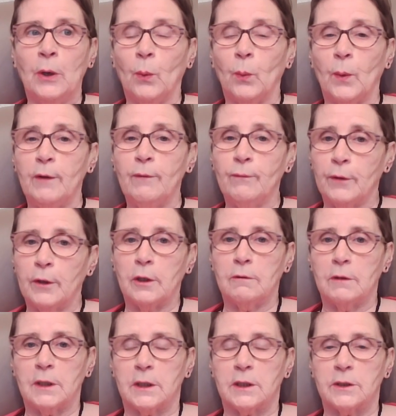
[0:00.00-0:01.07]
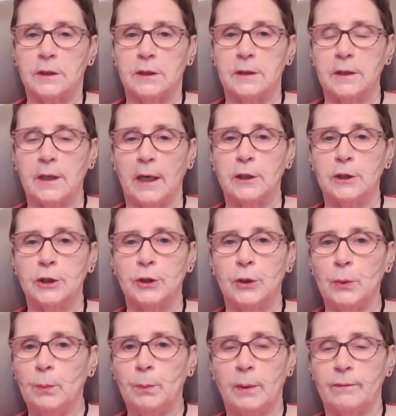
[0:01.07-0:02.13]
we floral artists get a
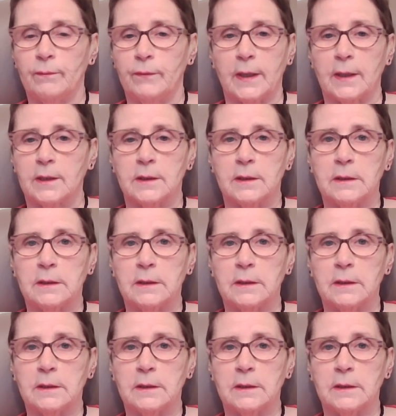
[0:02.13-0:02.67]
super fix